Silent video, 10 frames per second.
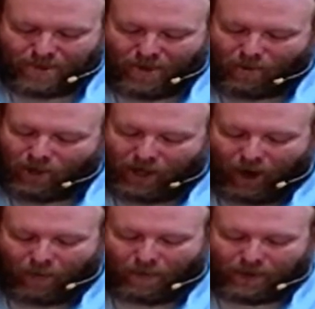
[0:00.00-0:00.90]
We can
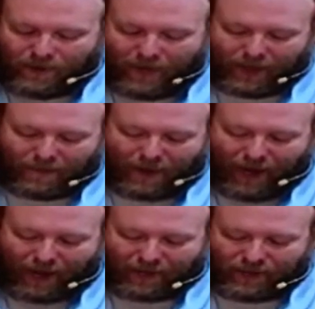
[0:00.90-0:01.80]
help to make the
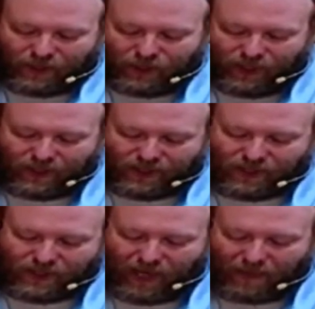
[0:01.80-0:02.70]
path to
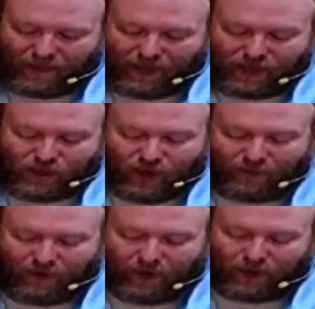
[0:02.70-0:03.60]
Jesus and peace straight
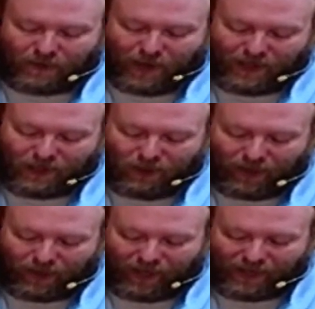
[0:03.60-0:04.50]
for others by
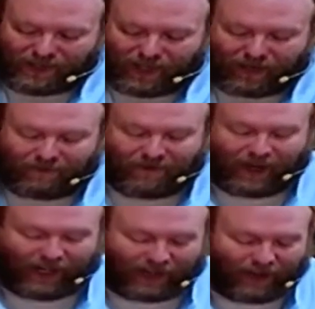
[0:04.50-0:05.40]
doing things like
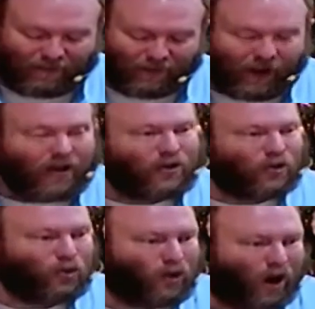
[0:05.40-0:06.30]
inviting them
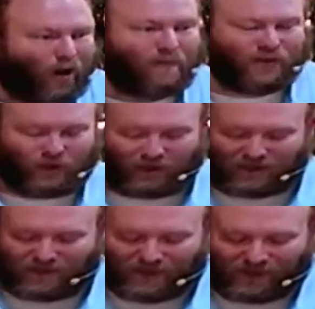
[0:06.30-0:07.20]
to come to
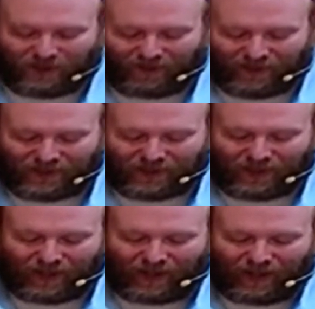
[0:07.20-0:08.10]
Christmas service.
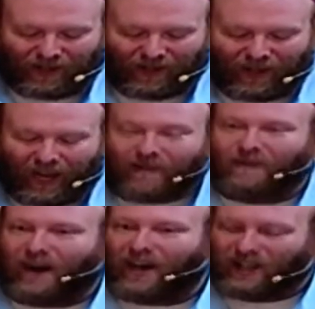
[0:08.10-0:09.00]

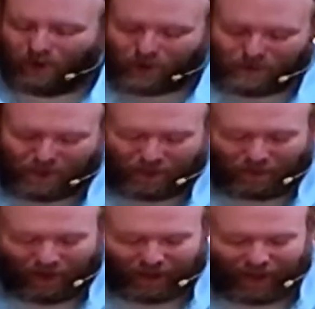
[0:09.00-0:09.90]
Inviting those
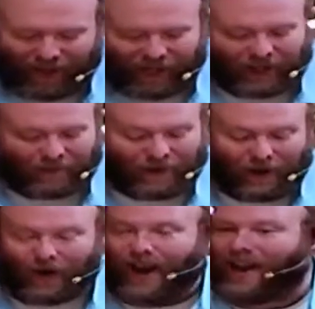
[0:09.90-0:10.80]
people and letting them
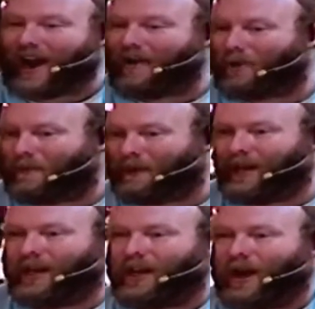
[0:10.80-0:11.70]
know, hey, I will
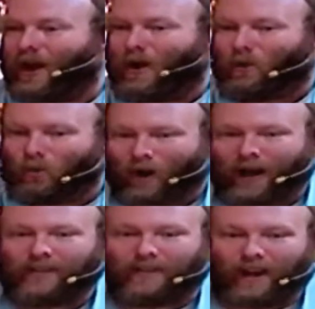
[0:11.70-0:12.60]
be
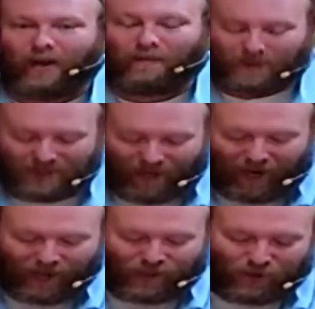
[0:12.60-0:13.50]
right there
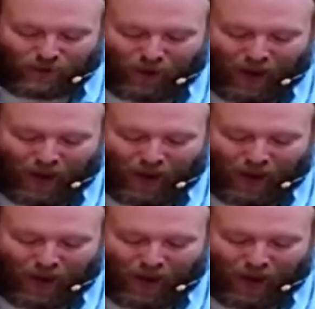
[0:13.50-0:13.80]
beside you